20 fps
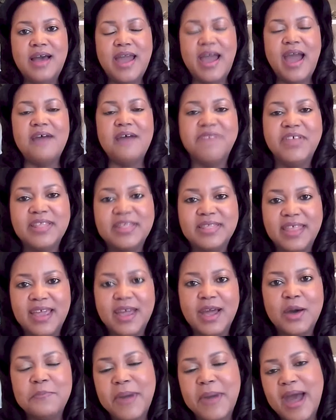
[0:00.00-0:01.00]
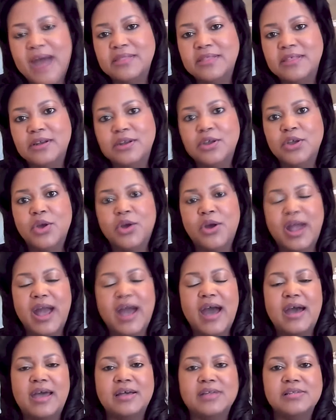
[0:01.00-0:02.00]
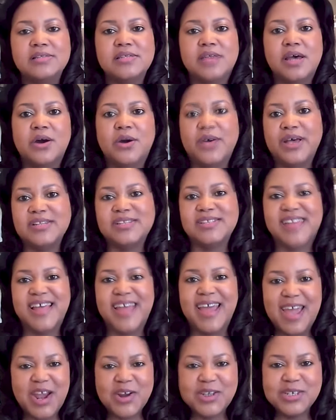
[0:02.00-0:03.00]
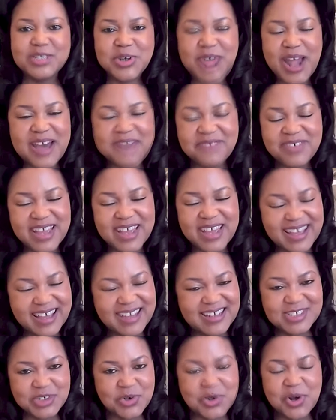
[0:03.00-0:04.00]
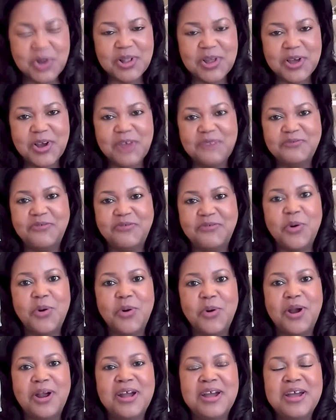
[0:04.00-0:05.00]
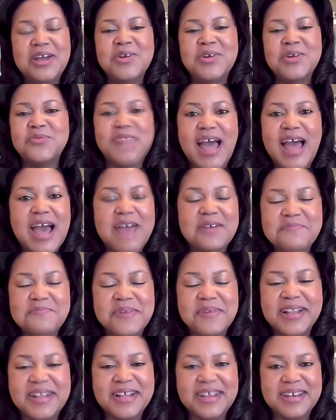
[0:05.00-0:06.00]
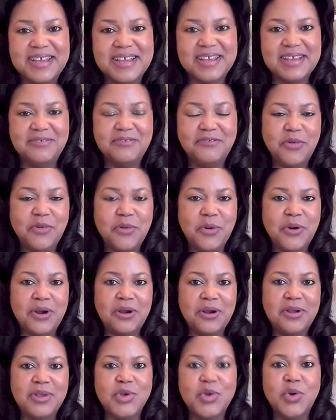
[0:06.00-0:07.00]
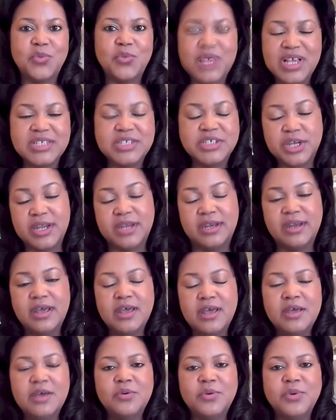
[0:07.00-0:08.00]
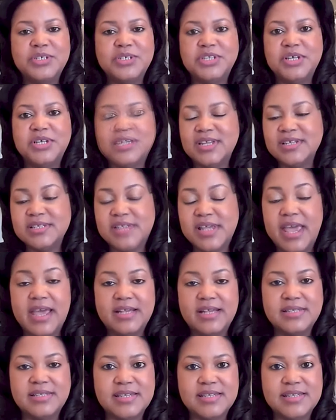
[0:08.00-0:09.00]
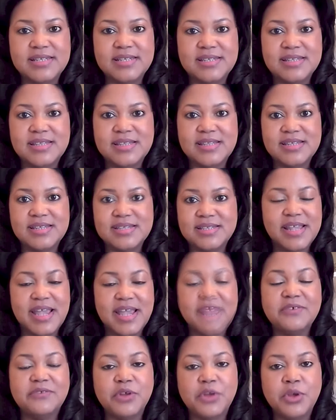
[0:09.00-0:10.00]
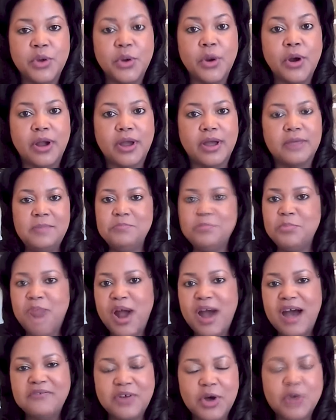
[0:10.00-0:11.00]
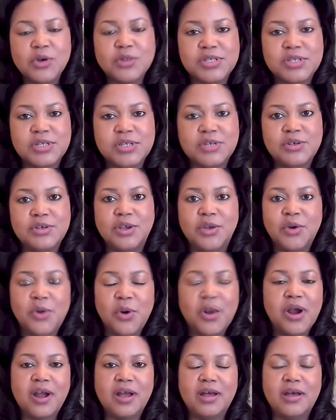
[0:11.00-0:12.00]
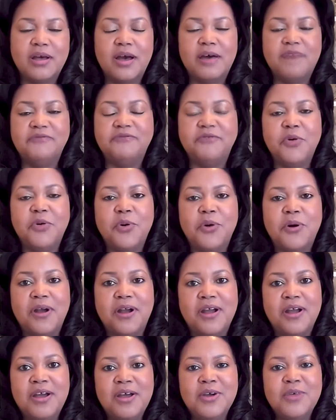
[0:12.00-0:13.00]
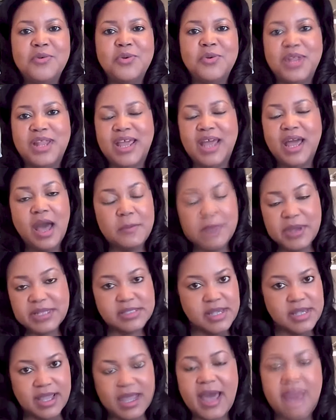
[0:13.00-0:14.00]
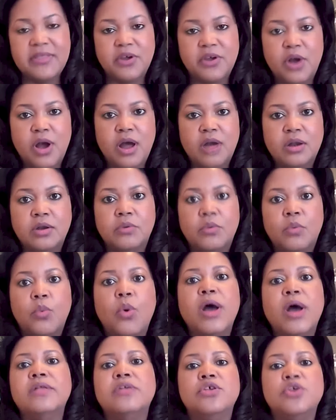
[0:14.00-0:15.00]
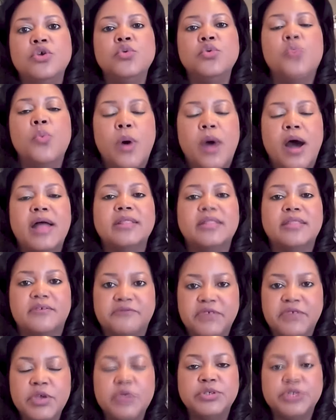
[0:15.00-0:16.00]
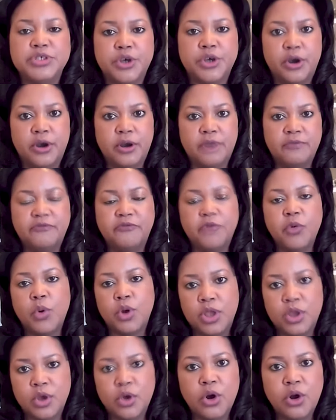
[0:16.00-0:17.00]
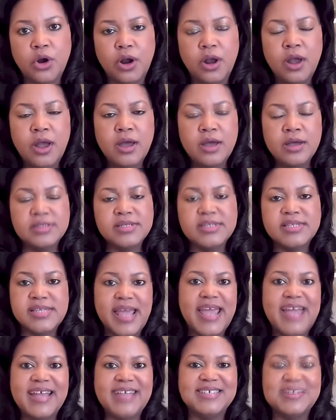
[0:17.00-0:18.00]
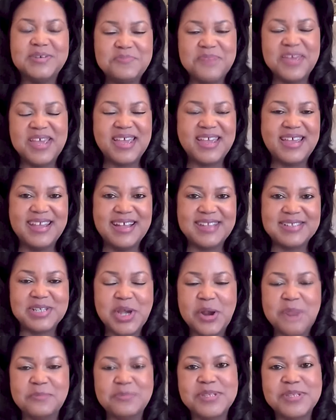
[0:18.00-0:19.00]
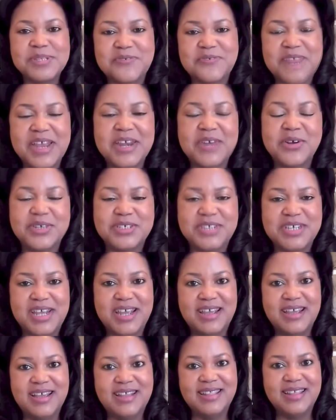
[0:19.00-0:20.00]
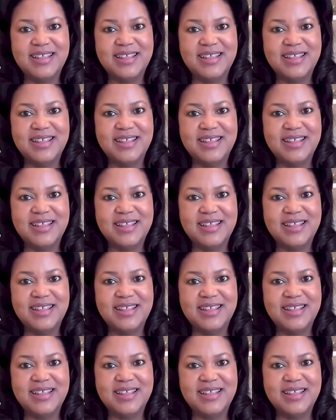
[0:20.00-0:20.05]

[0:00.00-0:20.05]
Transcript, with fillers: I often think about the New York ISO as the air traffic controller for reliability for your region, which in this case is the state of New York. And bravo to New York for really coming together on what you want the future for your state to be in terms of energy.